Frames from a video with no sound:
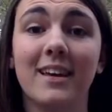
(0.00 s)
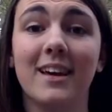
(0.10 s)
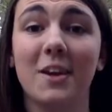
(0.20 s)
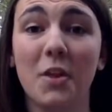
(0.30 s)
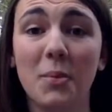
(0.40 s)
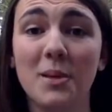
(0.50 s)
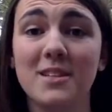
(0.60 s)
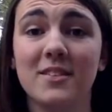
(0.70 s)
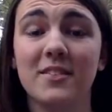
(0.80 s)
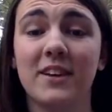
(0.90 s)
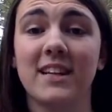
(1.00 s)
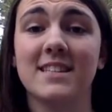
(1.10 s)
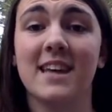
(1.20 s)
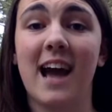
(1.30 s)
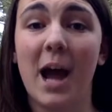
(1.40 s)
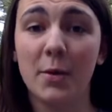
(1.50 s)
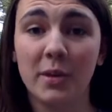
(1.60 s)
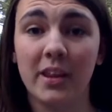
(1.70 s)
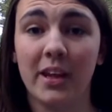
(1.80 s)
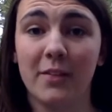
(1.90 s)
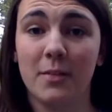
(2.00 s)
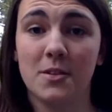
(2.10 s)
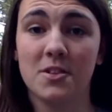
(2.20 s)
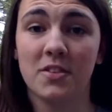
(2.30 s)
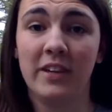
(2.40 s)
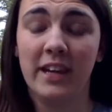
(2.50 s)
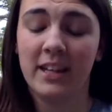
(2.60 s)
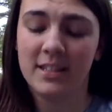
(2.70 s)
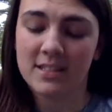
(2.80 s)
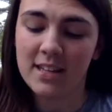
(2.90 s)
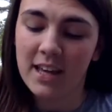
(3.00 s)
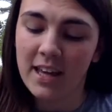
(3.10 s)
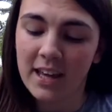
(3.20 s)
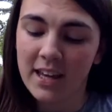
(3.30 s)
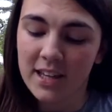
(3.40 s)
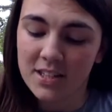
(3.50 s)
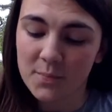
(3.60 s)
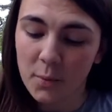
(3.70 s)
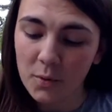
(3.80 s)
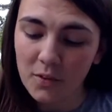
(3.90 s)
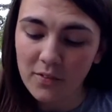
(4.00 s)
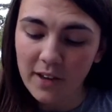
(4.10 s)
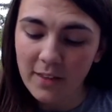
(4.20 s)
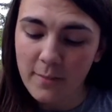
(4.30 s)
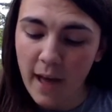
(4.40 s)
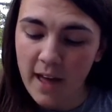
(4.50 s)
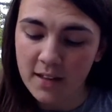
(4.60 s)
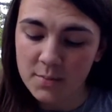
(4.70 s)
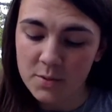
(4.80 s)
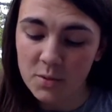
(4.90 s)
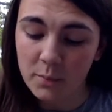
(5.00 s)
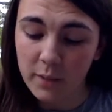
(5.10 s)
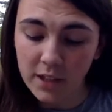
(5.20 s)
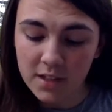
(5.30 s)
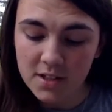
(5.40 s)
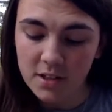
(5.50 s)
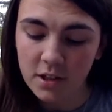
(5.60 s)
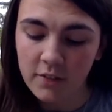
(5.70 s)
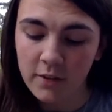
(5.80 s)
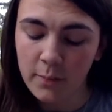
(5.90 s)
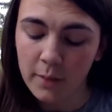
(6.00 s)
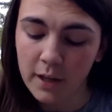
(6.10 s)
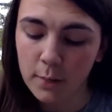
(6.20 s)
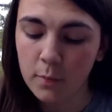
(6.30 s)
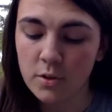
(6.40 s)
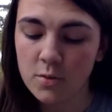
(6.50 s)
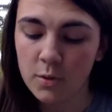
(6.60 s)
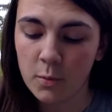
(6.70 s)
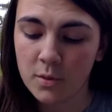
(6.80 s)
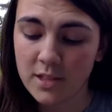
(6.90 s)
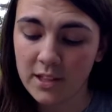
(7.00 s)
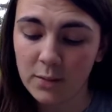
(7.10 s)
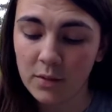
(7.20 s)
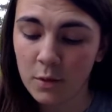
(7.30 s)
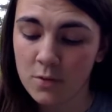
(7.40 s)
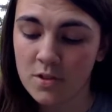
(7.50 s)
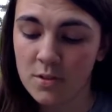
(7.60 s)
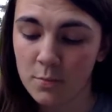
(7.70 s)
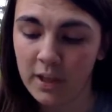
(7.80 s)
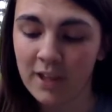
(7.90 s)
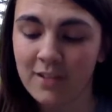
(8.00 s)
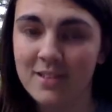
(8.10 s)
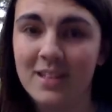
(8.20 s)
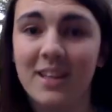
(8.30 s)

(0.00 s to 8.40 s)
Another piece of advice that I really like from this survey is, it's important to find the balance between being assertive and being approachable when dealing with coaches and players.